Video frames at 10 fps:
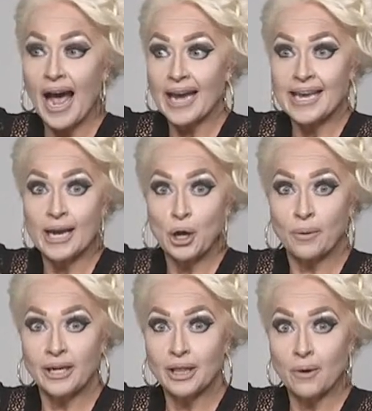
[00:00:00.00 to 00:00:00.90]
I can't go
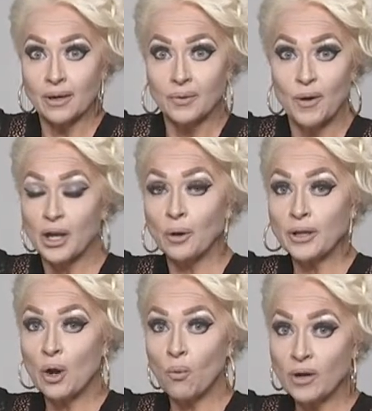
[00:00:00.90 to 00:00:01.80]
any lower. We can only
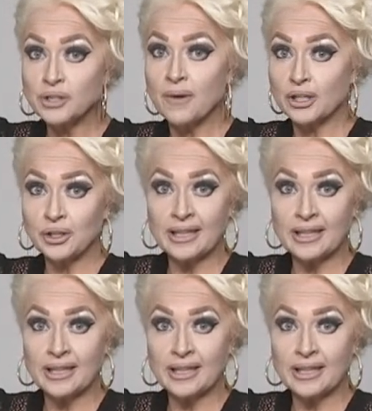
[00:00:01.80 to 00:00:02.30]
go one direction,